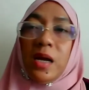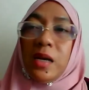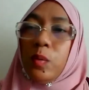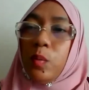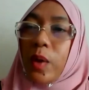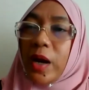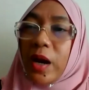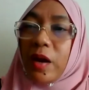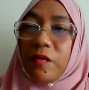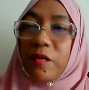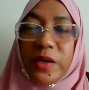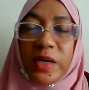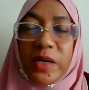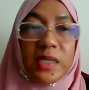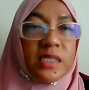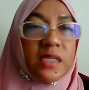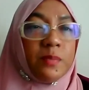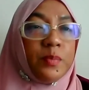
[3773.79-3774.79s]
Whatever
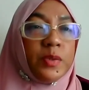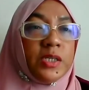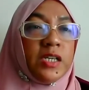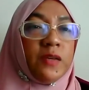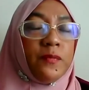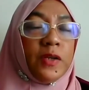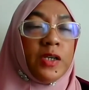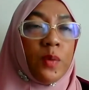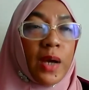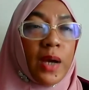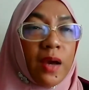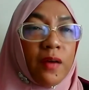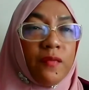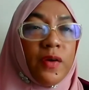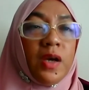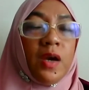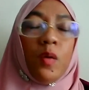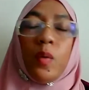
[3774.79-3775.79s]
it is, a principle you
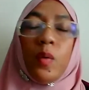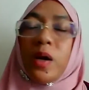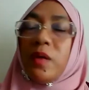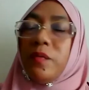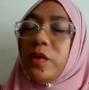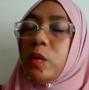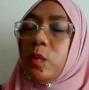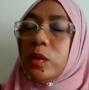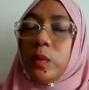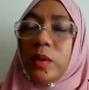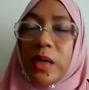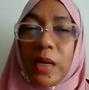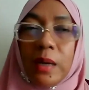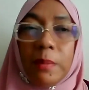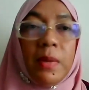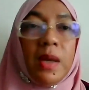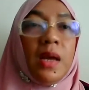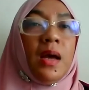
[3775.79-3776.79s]
have, whatever you want to
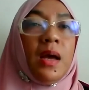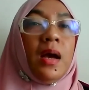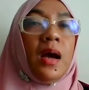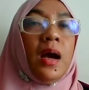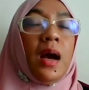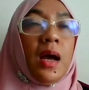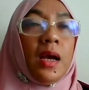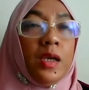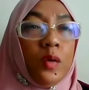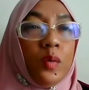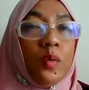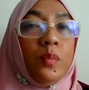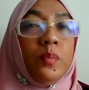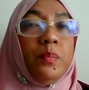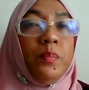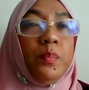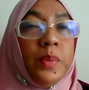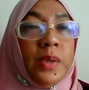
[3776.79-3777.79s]
claim, are
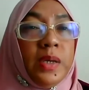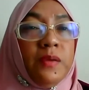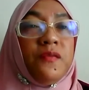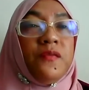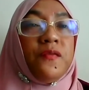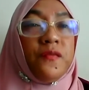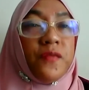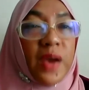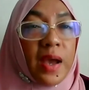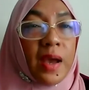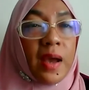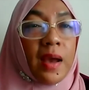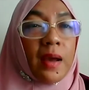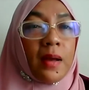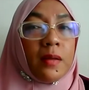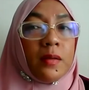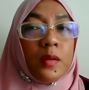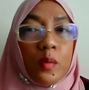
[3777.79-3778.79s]
you being
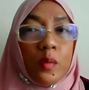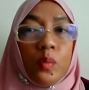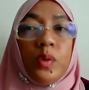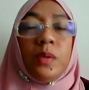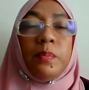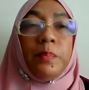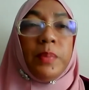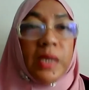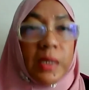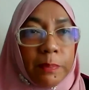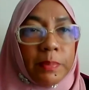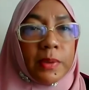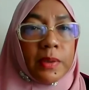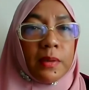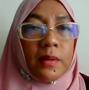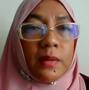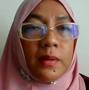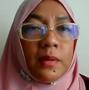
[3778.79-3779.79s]
fair to the
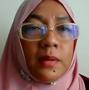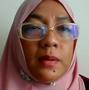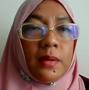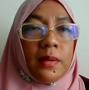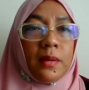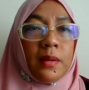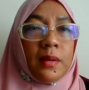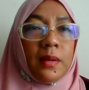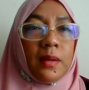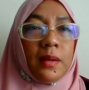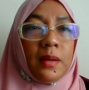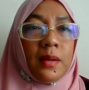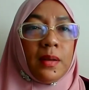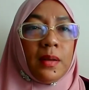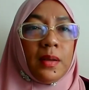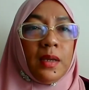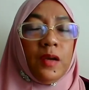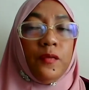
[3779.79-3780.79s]
people?
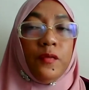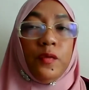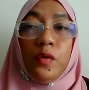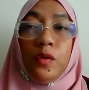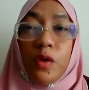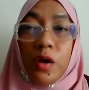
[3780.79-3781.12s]
If you